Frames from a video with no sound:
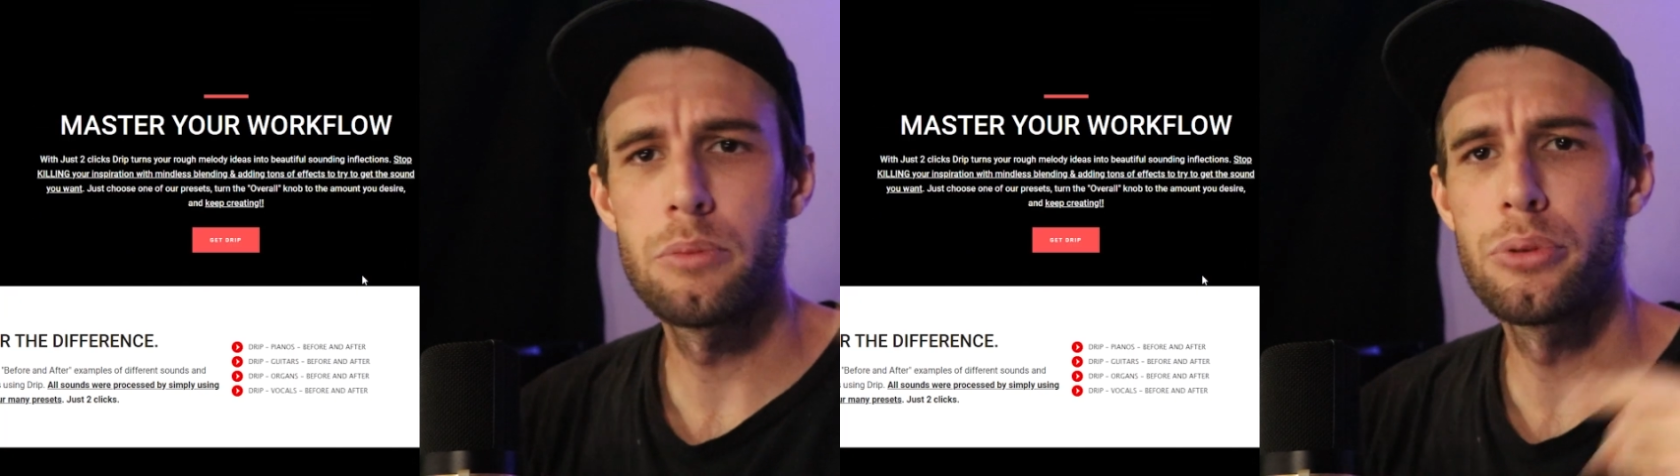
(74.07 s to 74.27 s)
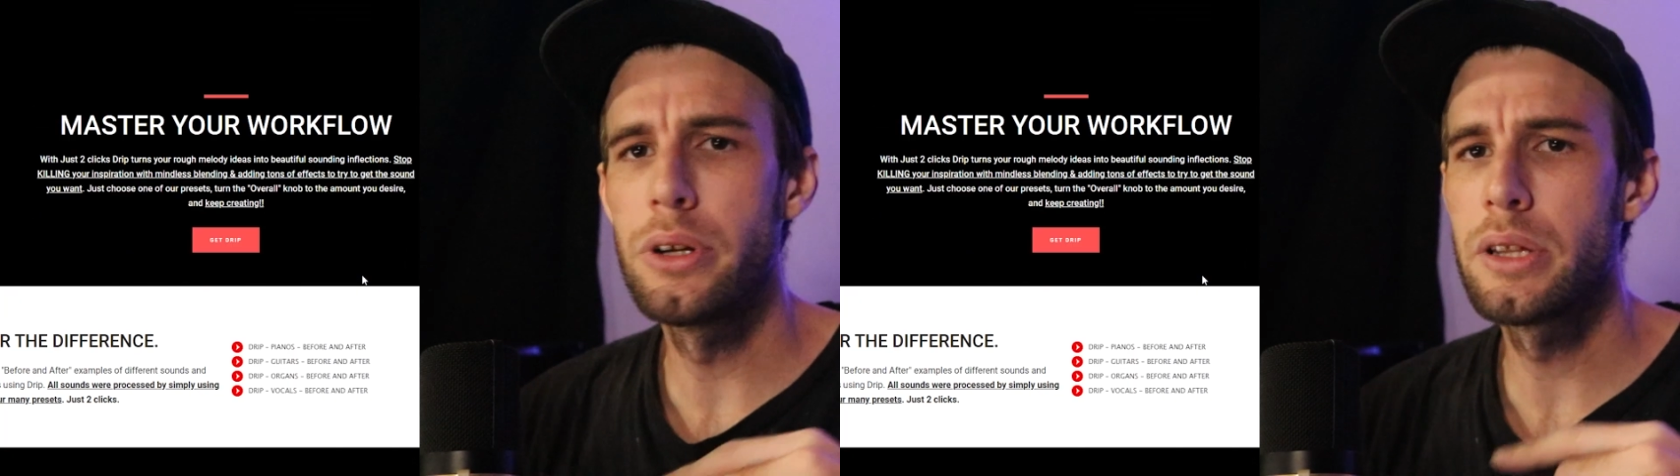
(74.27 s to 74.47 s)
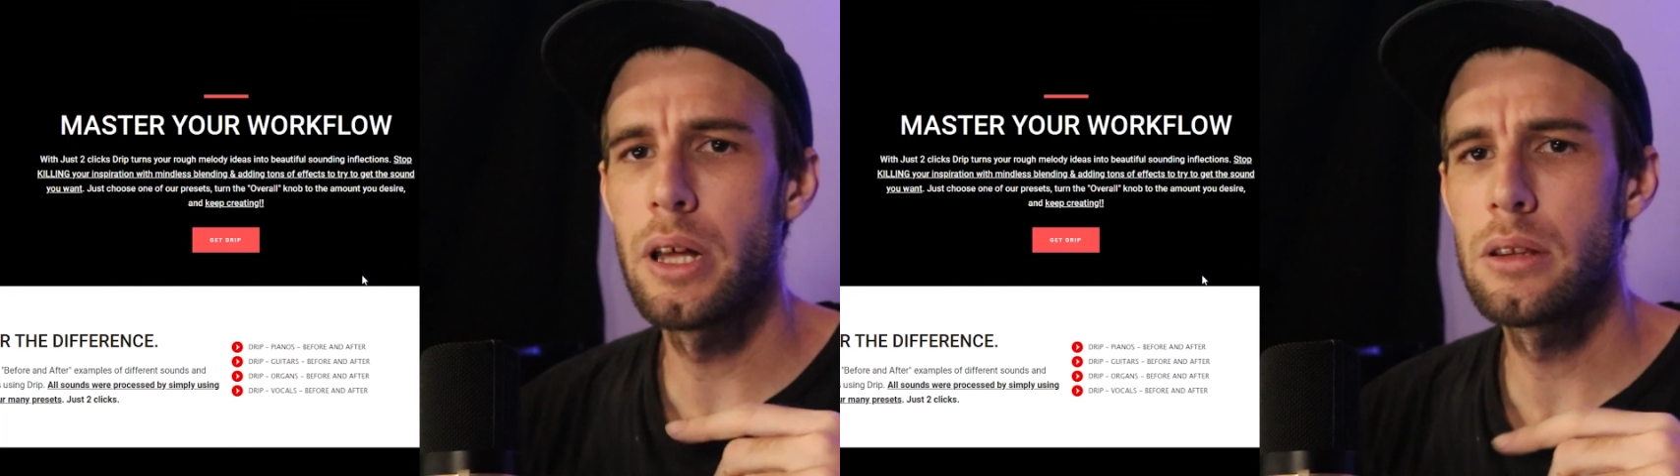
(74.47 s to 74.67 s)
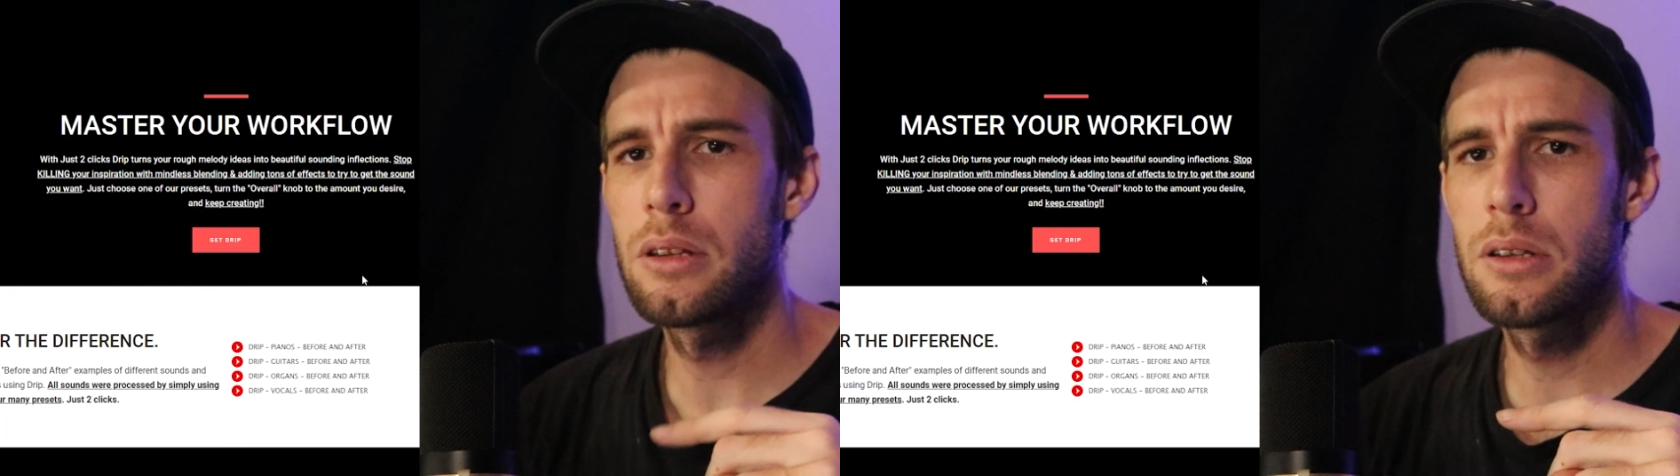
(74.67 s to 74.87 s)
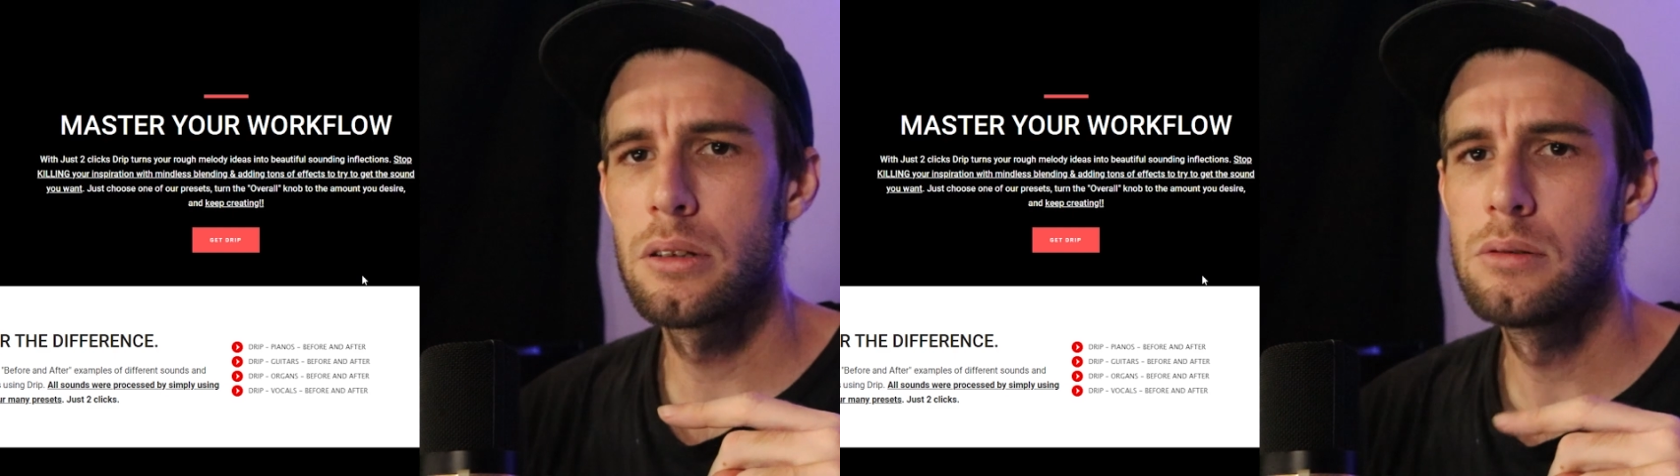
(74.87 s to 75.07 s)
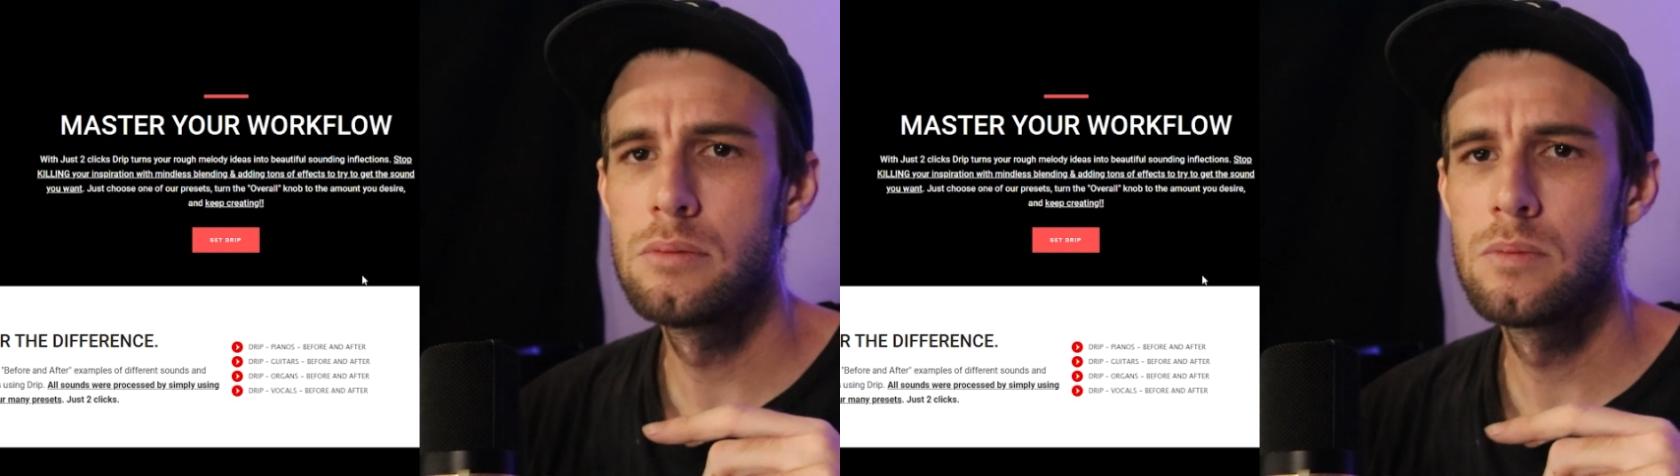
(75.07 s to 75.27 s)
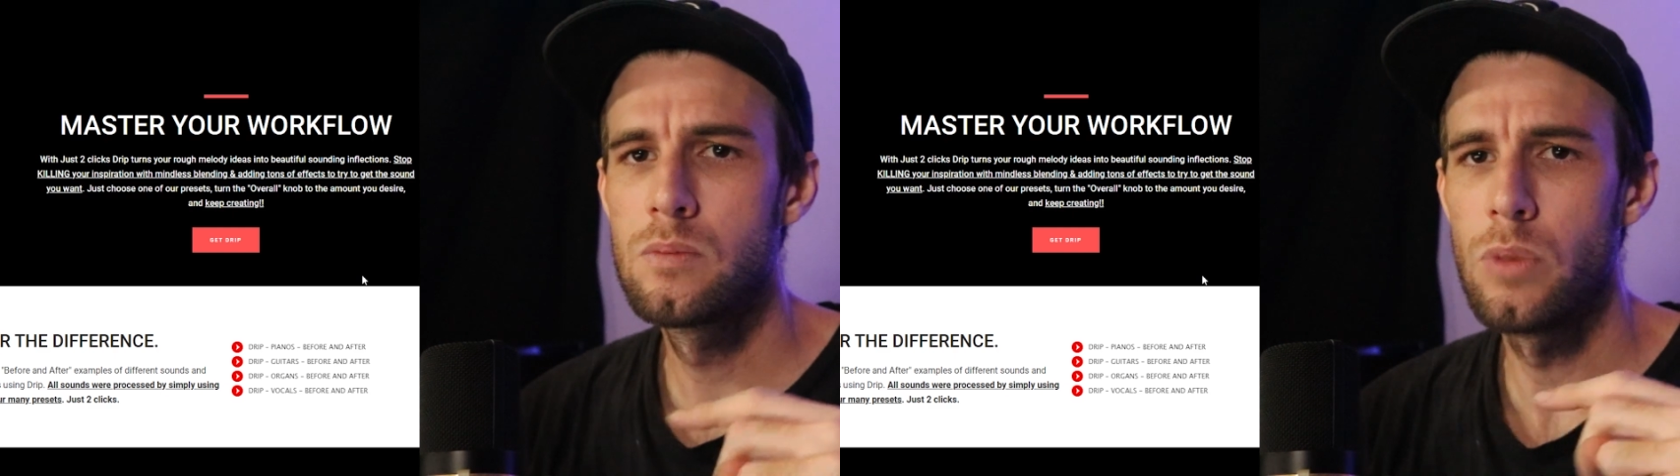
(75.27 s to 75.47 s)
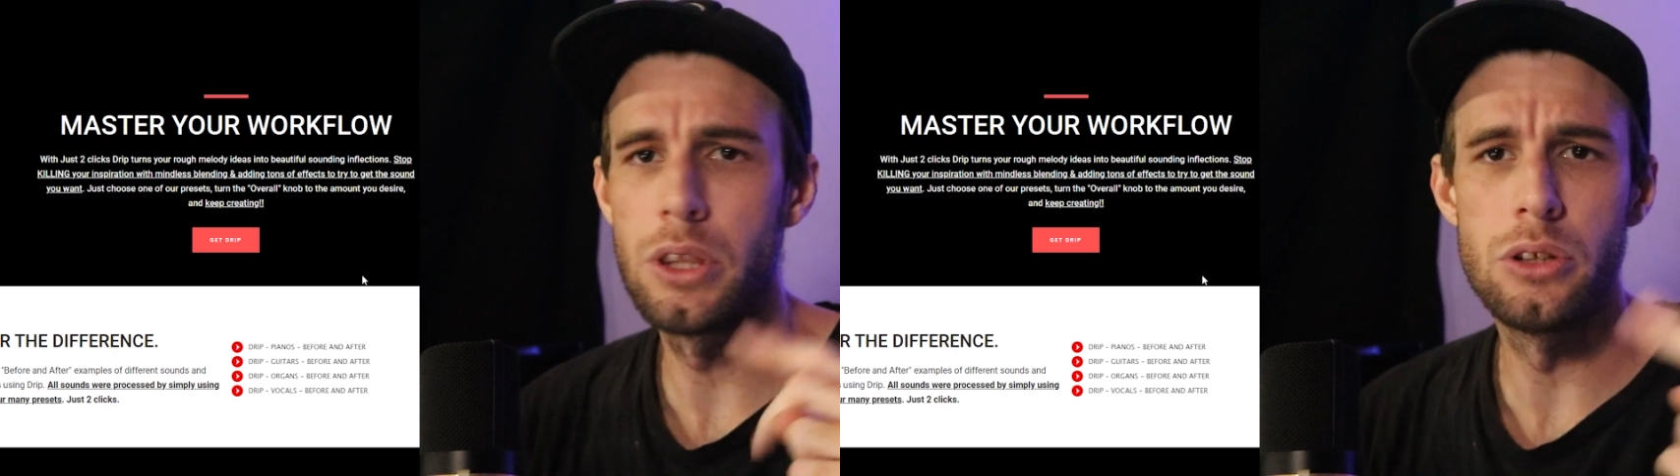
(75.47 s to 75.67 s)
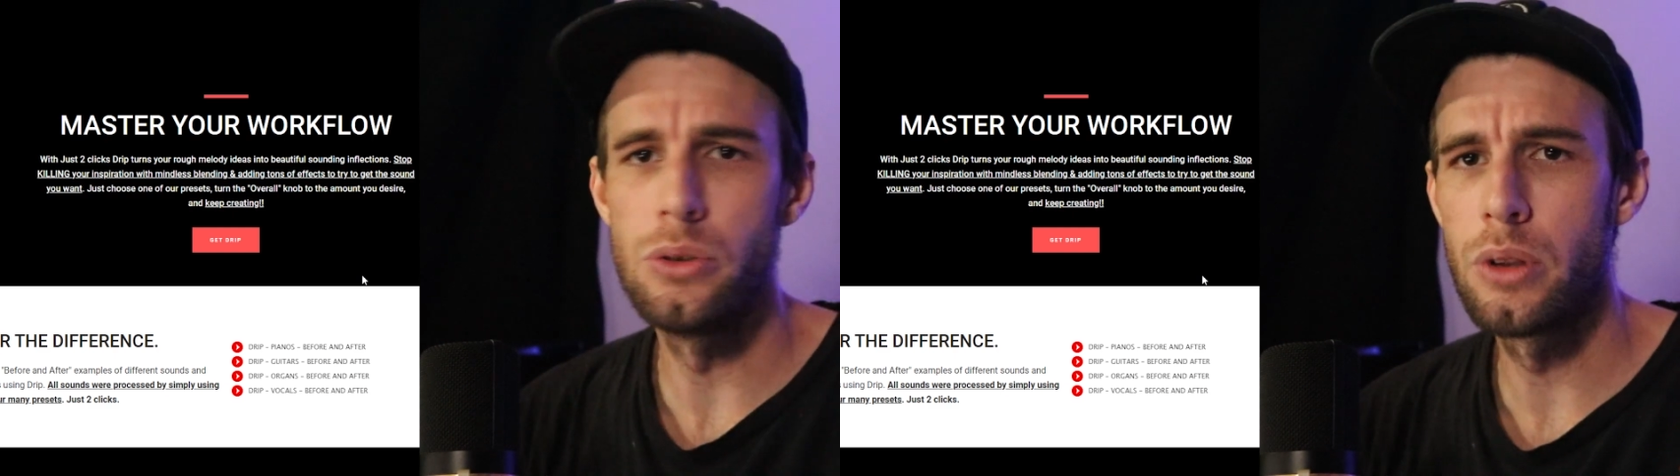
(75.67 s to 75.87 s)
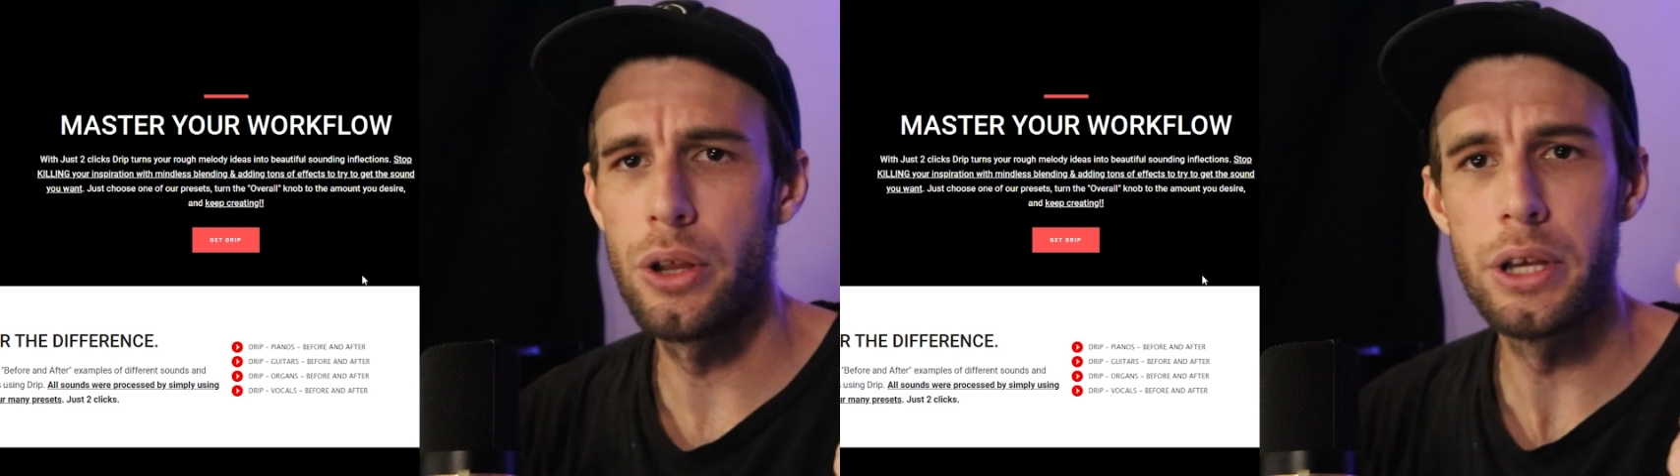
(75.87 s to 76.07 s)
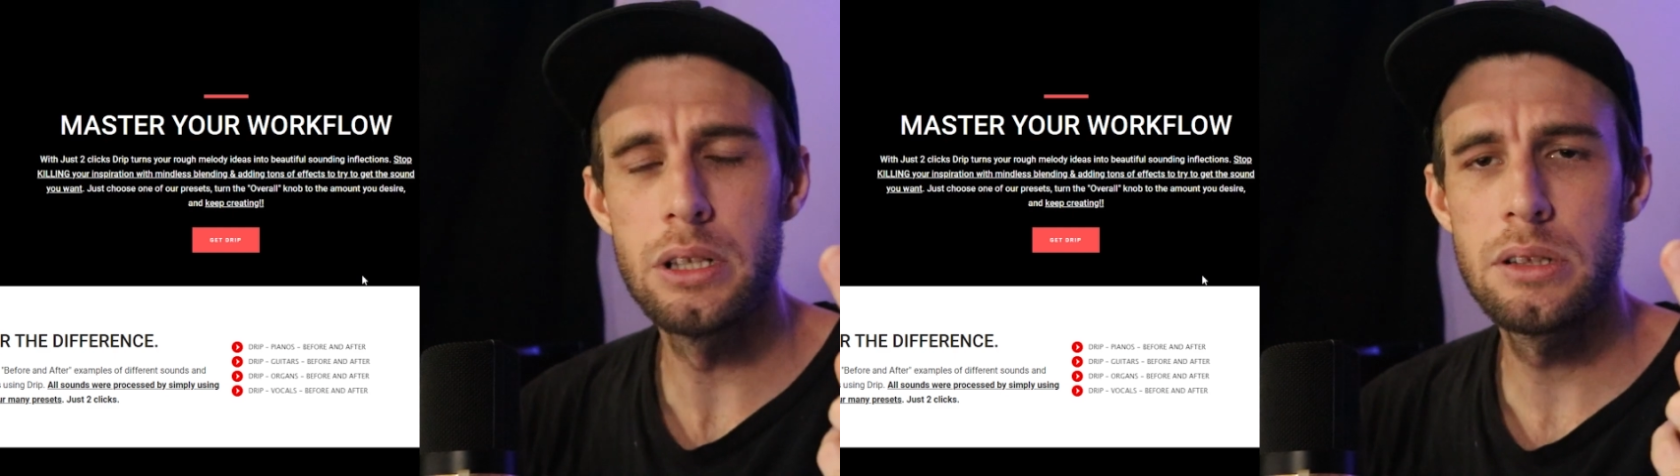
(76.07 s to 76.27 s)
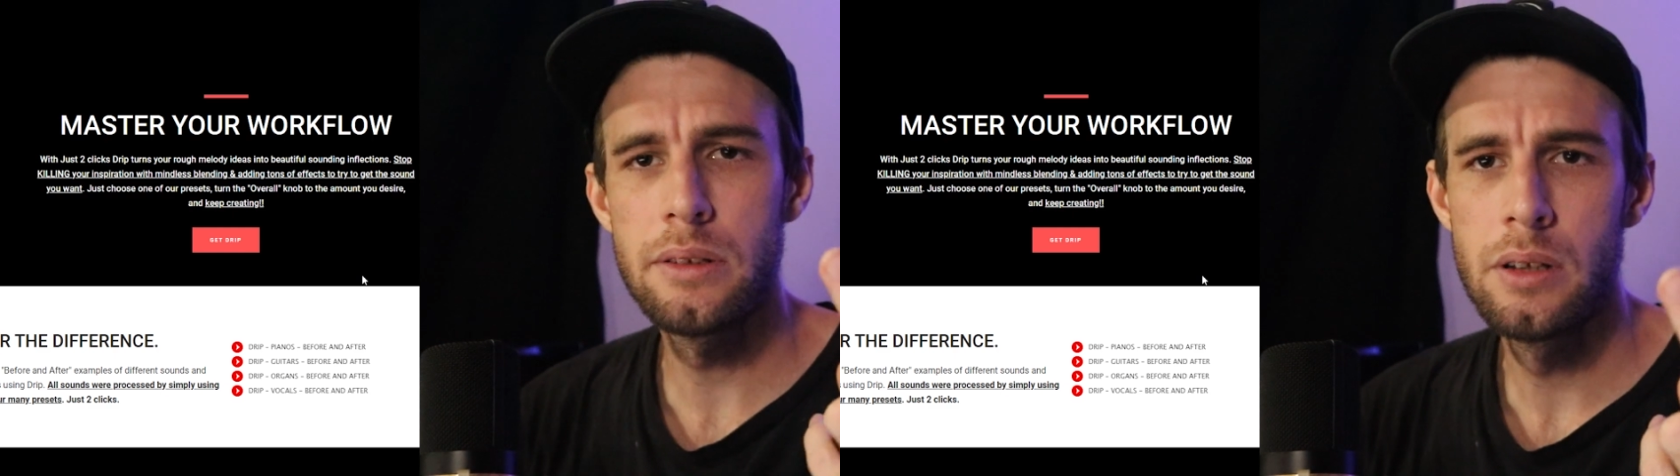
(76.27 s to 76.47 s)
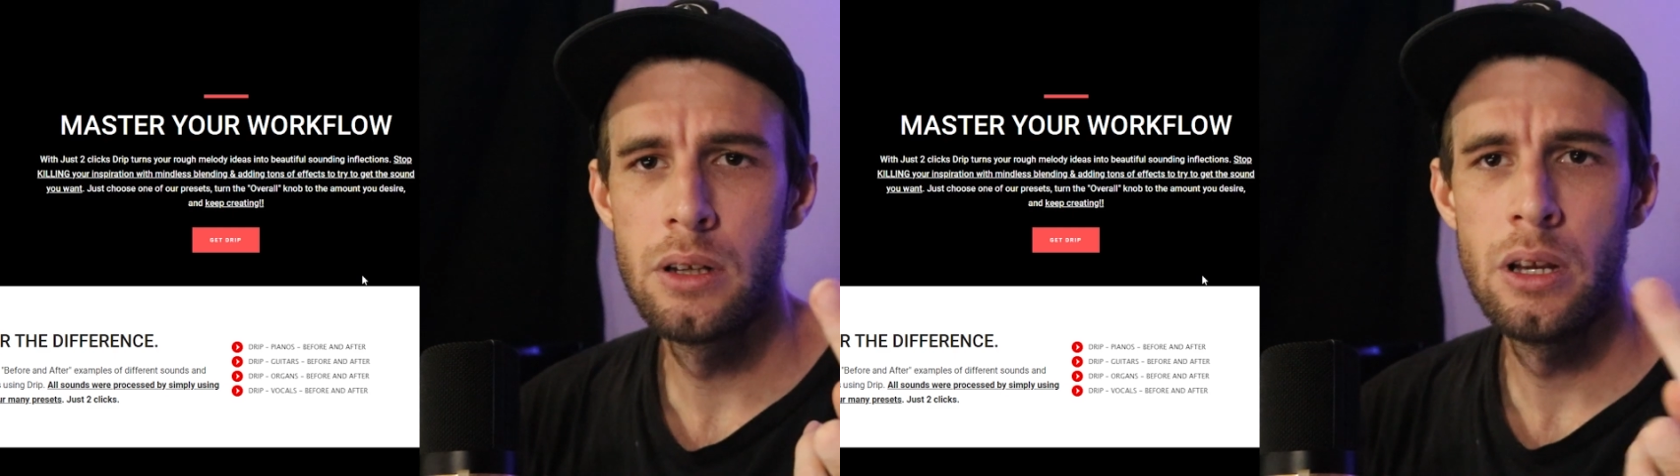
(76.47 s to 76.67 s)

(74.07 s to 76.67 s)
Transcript: presets with the 2 clicks,